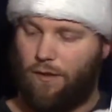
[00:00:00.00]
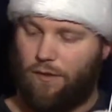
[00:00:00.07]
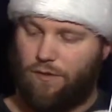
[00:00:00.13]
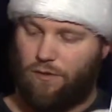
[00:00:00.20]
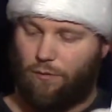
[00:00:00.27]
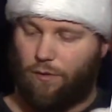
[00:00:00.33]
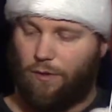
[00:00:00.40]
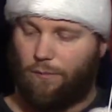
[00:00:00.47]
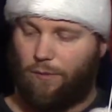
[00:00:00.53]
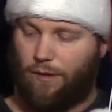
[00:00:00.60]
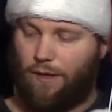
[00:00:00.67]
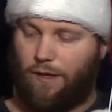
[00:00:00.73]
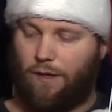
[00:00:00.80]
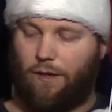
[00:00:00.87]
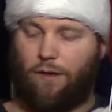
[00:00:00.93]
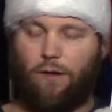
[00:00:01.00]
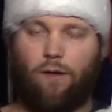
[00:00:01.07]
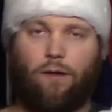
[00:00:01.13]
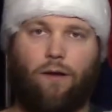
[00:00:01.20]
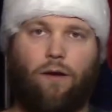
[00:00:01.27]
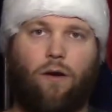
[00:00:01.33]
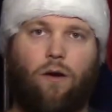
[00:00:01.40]
So we're going to play it
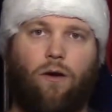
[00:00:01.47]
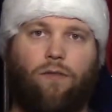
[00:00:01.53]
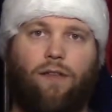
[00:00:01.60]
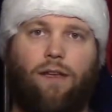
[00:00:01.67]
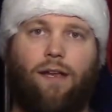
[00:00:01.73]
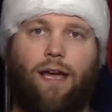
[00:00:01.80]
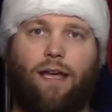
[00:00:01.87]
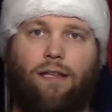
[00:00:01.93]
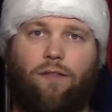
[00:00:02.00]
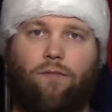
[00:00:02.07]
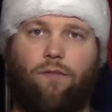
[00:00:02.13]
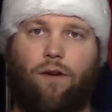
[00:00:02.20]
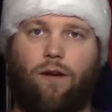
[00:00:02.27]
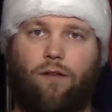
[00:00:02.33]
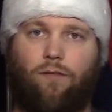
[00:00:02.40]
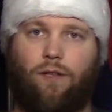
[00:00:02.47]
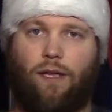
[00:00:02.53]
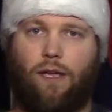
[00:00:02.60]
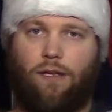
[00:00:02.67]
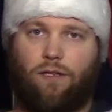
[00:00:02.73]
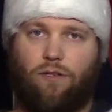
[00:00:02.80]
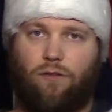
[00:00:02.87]
here on the 9th fret of
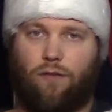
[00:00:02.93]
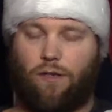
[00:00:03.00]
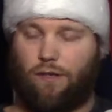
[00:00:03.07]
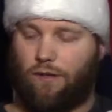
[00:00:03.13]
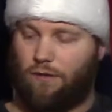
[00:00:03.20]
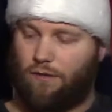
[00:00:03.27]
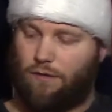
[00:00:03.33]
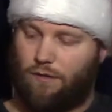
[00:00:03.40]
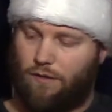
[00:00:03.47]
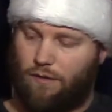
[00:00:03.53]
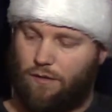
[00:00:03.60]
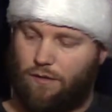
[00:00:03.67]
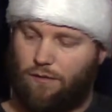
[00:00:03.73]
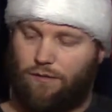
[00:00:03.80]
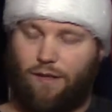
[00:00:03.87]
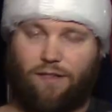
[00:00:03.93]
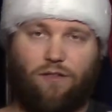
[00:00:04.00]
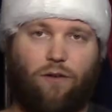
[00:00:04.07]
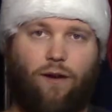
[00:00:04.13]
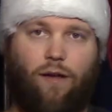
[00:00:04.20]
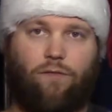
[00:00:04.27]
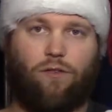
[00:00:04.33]
the A string. That's
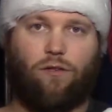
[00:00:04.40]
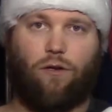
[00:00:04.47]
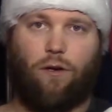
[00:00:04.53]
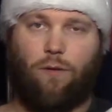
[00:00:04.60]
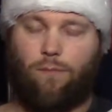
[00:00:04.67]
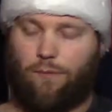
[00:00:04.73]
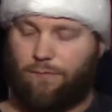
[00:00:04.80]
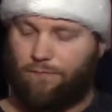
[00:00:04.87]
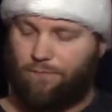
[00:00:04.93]
our F sharp.